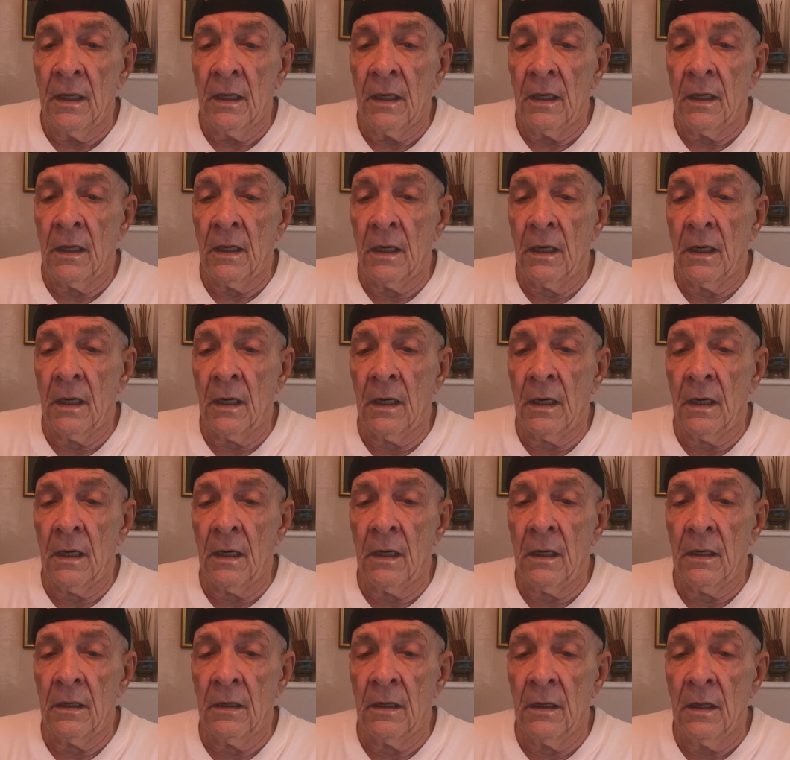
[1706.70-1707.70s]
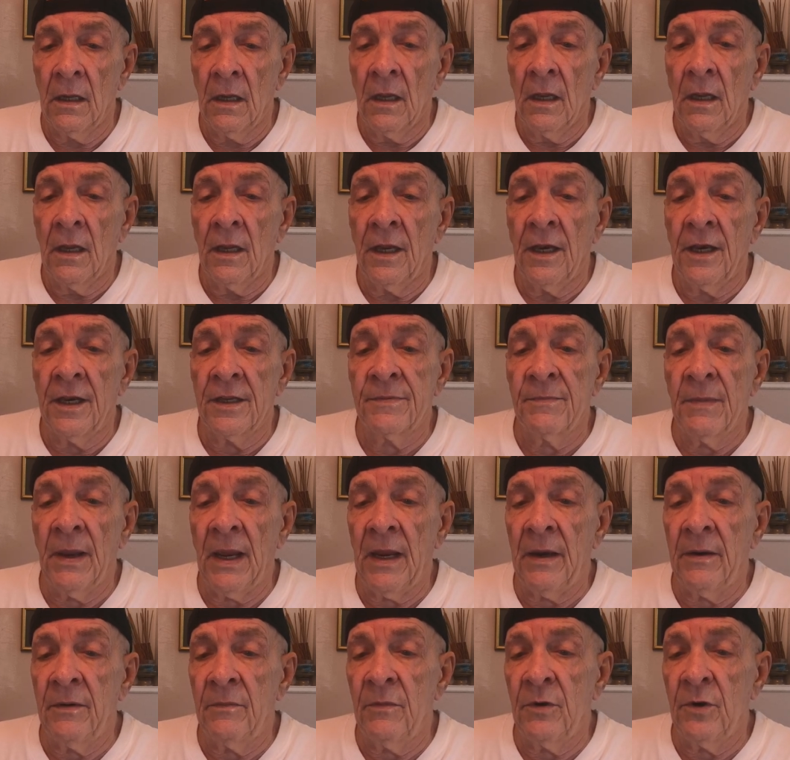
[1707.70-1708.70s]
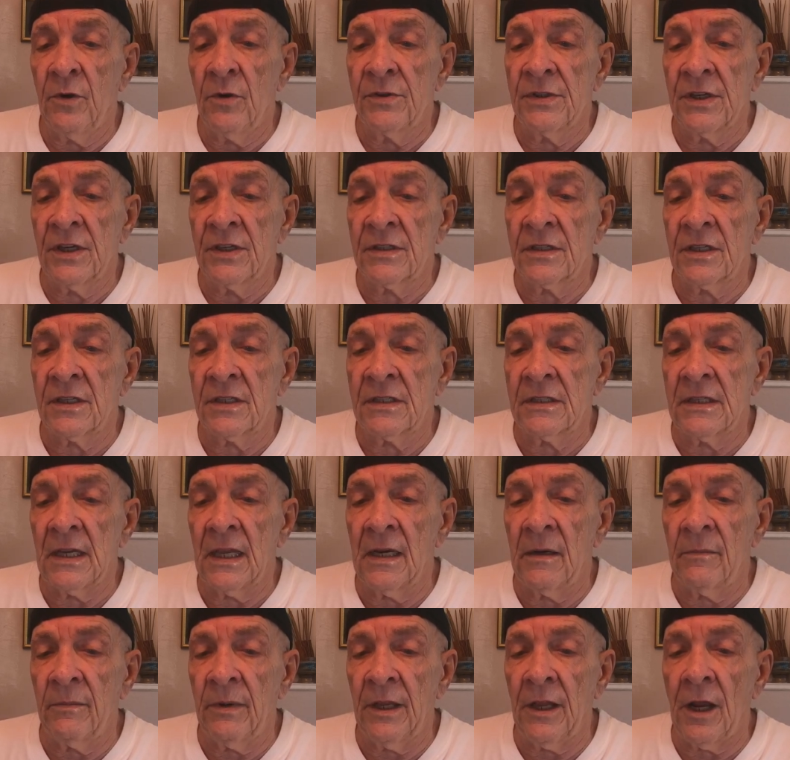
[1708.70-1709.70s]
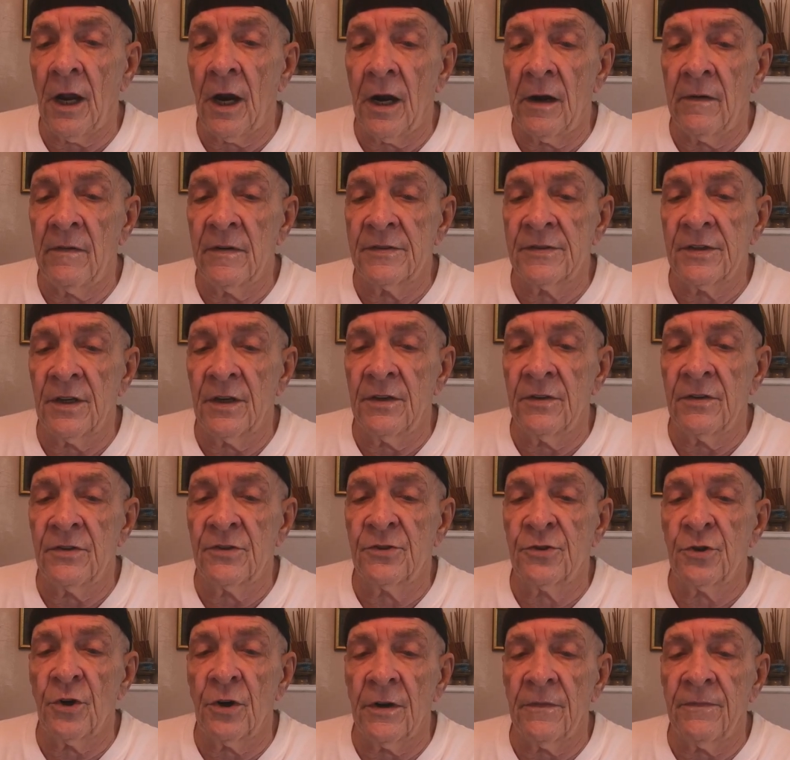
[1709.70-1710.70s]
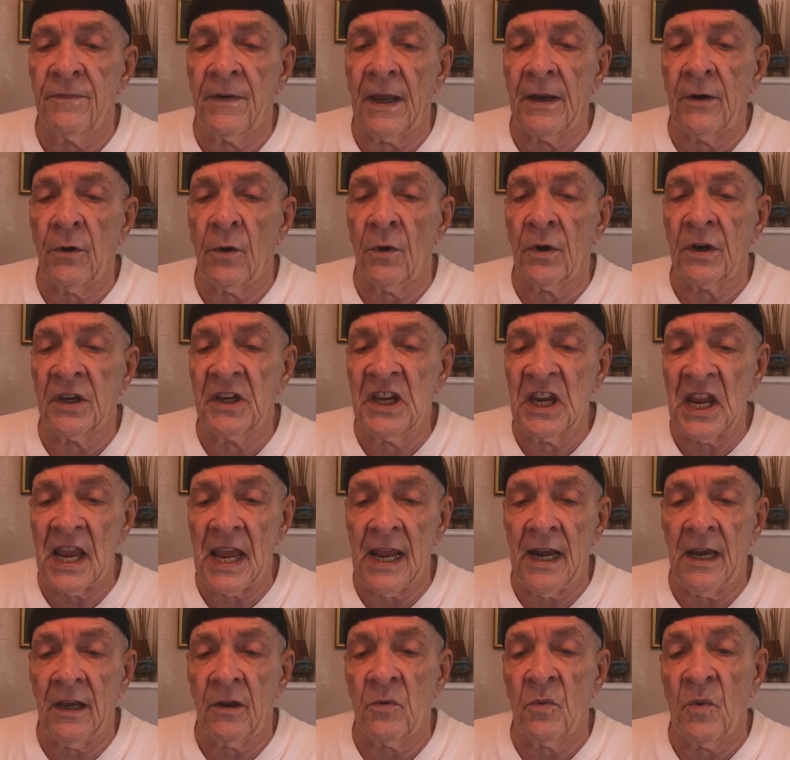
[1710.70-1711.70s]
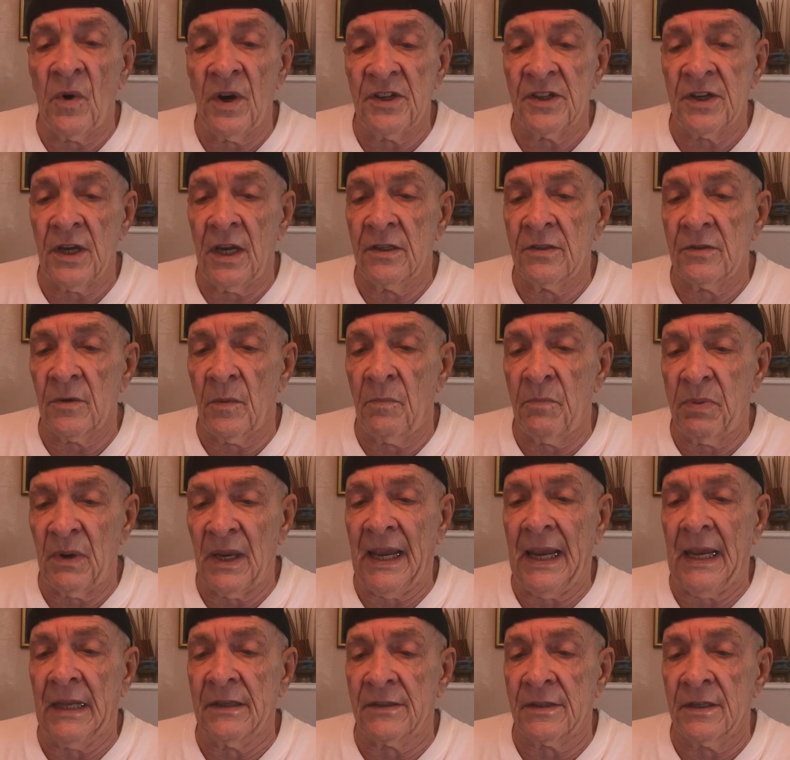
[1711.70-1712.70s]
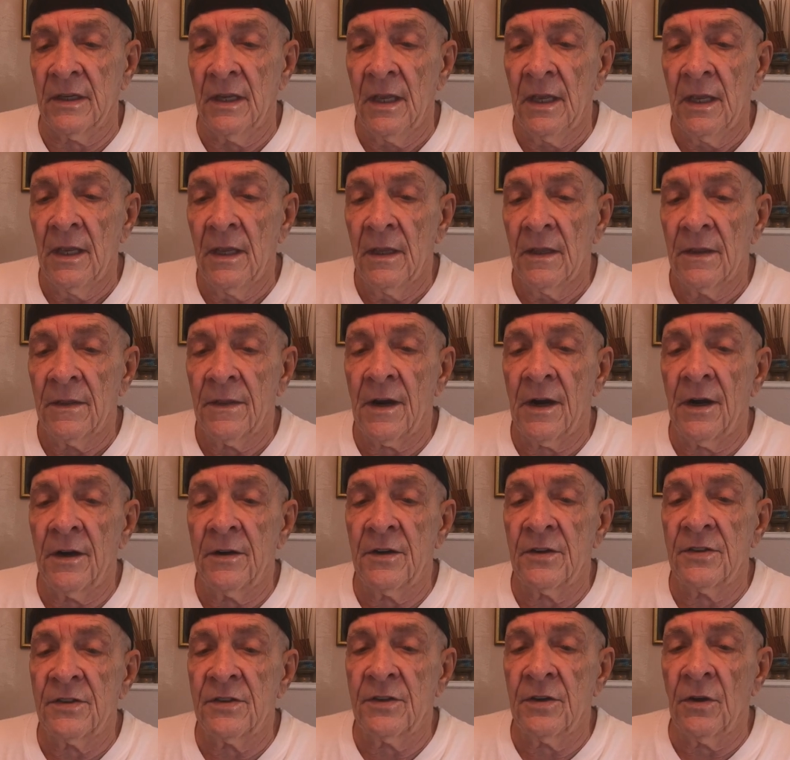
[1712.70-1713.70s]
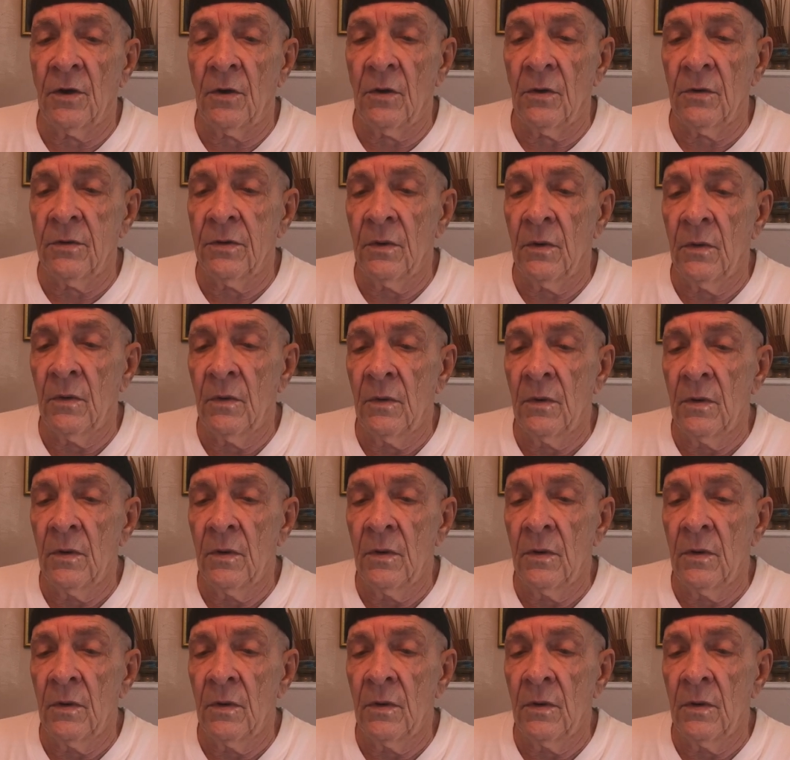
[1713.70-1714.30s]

Uh, it is made using sustainably harvested, certified organic witch hazel plants that are distilled